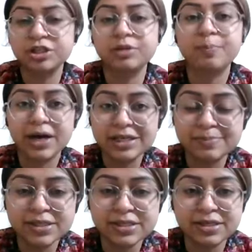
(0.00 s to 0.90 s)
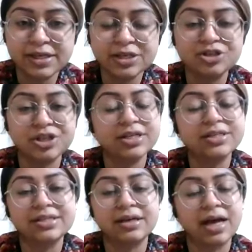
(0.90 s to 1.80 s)
the pass percentage
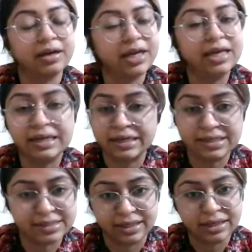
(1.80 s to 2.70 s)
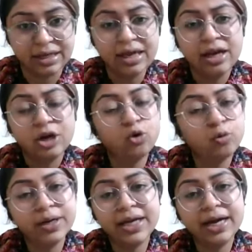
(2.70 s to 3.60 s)
is increasing.
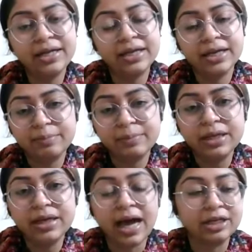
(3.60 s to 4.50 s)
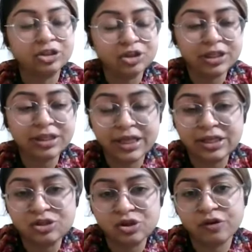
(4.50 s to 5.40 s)
Nobody at DNB actually
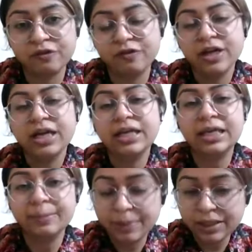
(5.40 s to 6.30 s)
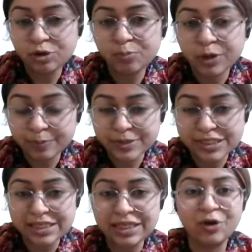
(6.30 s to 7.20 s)
thinks of keeping you
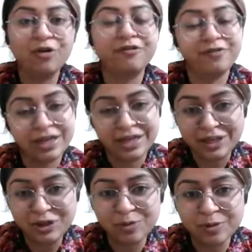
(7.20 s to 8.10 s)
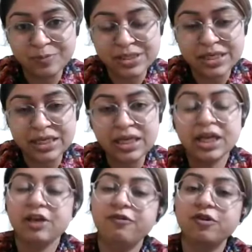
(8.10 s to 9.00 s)
purposely or failing you purposely.
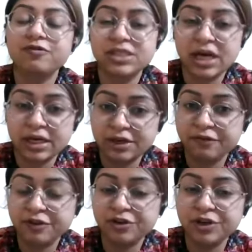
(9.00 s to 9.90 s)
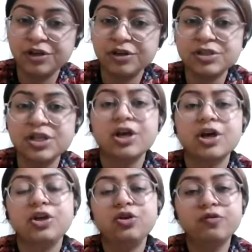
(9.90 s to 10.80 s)
If you've studied for 3 years,
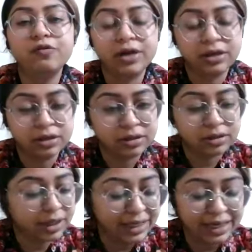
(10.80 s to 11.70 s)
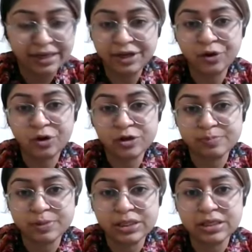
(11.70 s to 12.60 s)
you've attended your
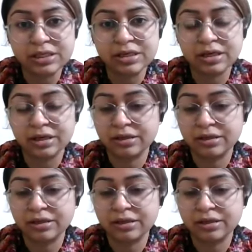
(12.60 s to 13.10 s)
hospital